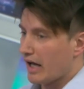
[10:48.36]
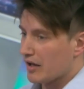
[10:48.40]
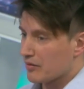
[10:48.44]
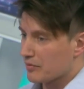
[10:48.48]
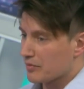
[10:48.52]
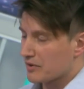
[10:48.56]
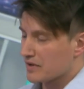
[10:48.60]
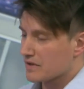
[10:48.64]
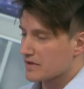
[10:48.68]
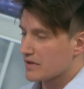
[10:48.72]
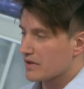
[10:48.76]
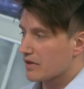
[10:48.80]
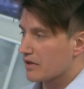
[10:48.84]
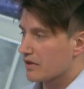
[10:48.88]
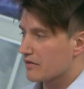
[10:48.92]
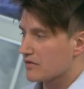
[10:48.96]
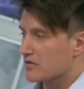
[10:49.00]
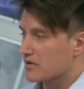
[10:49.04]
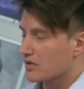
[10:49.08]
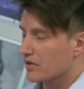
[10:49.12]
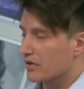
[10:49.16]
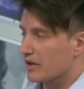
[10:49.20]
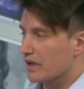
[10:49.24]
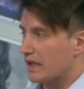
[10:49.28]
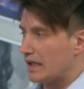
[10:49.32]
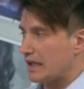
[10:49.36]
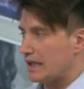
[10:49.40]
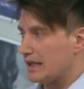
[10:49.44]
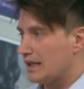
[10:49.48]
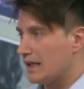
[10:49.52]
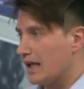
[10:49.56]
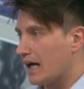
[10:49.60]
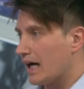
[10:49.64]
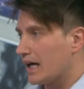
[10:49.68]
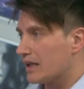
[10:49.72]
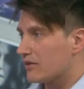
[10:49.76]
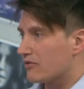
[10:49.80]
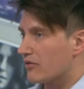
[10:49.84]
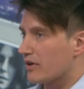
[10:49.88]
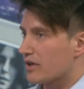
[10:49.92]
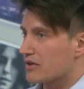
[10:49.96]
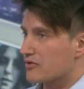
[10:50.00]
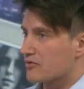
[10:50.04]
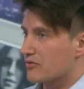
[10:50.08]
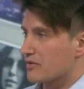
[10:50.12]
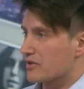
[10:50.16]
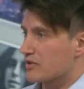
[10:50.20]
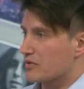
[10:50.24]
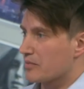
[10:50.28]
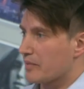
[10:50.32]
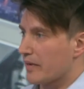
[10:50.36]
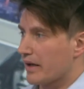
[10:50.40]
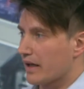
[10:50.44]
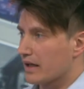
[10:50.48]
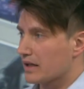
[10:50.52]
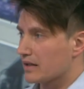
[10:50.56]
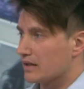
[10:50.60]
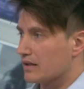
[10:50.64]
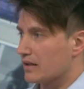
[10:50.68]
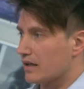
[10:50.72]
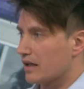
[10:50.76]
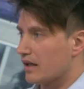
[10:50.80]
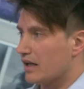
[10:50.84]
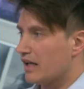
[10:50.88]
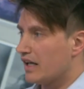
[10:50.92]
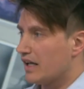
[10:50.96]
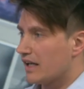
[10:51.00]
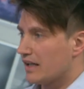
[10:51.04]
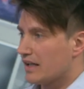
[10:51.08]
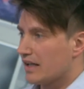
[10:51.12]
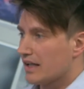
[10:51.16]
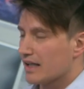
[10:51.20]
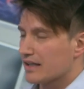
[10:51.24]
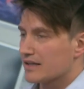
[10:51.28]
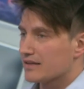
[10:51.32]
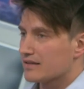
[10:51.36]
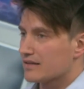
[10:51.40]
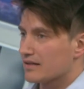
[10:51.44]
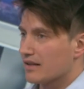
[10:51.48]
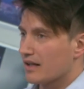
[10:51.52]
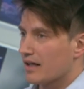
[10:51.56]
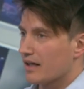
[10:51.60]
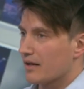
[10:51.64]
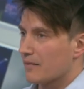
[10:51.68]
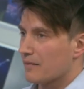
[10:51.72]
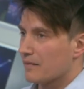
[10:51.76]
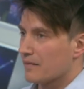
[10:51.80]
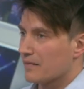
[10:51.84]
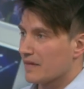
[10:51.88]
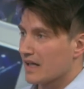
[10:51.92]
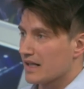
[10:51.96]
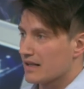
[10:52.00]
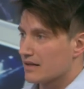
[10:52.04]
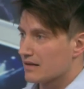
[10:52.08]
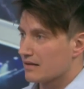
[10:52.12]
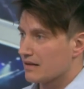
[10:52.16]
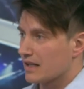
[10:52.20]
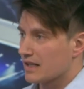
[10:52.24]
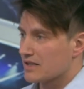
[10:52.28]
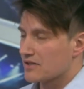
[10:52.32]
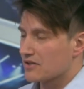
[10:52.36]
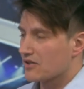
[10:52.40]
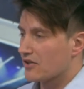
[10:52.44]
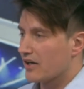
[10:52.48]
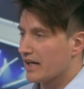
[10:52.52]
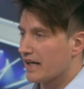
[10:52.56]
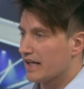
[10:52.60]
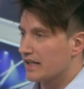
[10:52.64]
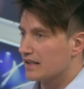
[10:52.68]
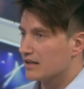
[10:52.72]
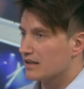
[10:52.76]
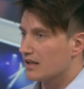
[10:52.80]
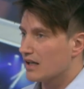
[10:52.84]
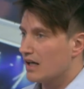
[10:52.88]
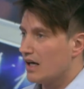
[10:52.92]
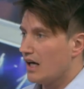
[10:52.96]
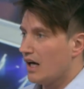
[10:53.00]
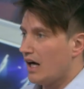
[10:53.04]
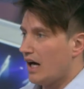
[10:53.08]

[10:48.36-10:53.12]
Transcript: preserved. So in that retrospect, that's great.